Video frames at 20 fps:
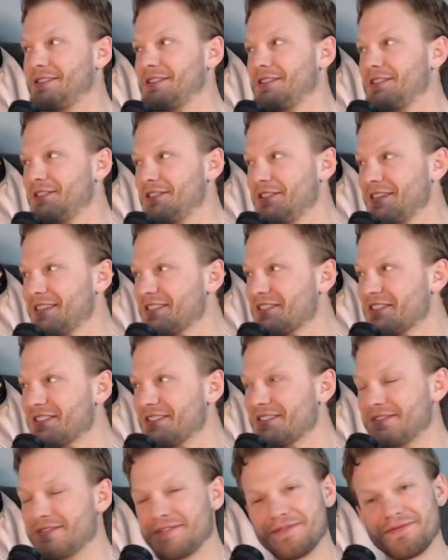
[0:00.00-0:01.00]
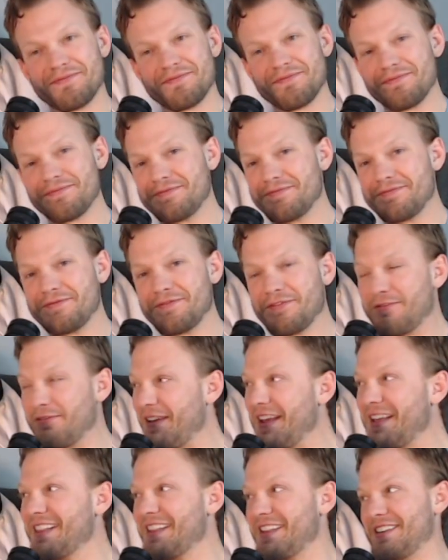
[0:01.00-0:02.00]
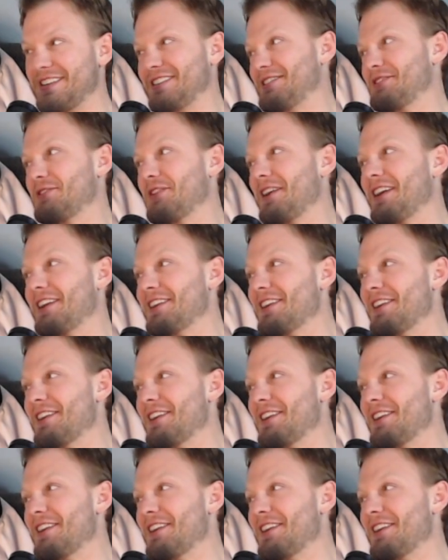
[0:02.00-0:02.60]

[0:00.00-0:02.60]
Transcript: just feeling us right now.